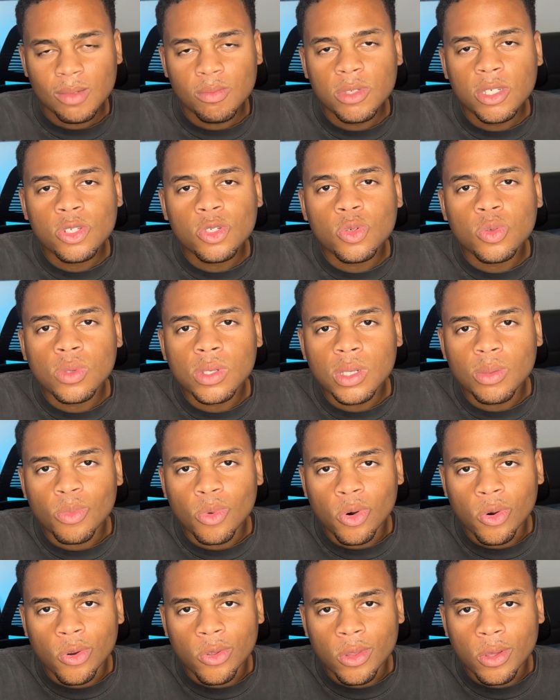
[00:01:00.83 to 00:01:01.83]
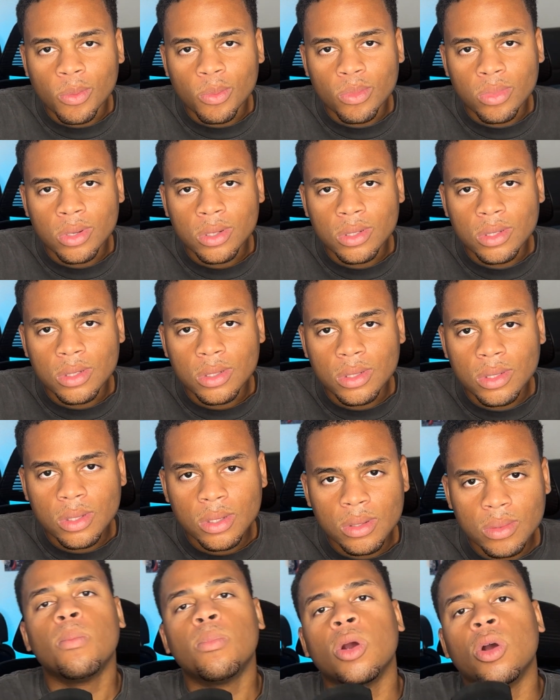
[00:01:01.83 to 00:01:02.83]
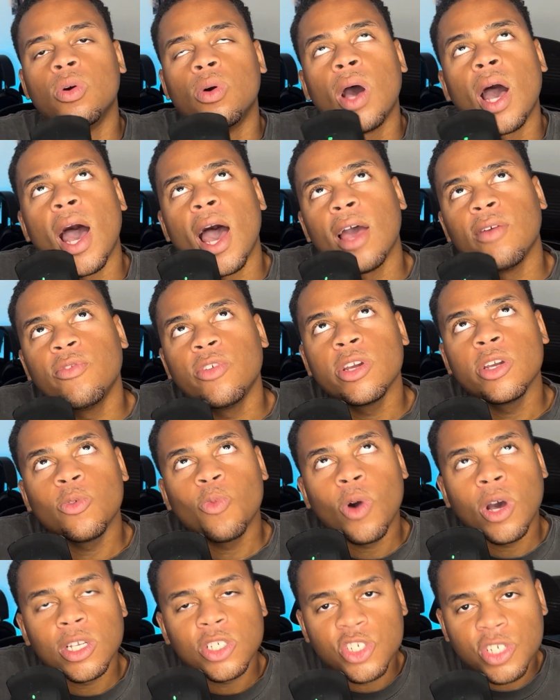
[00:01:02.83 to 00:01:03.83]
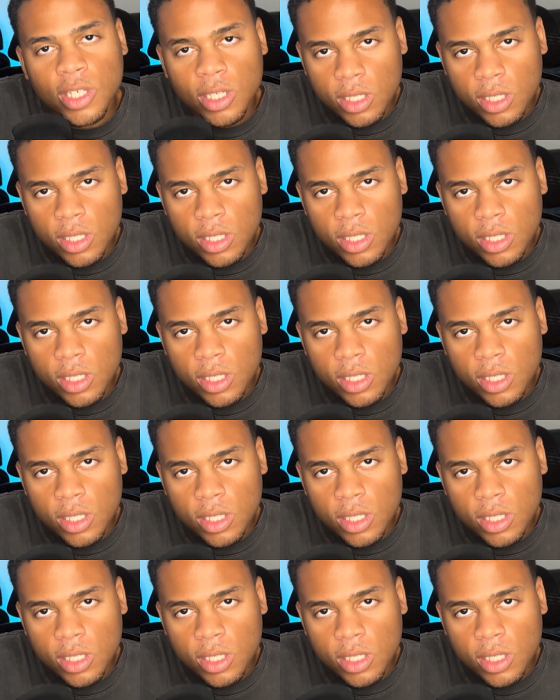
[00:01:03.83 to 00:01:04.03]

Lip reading: me 20 more of them, please. Bro, I freaking watched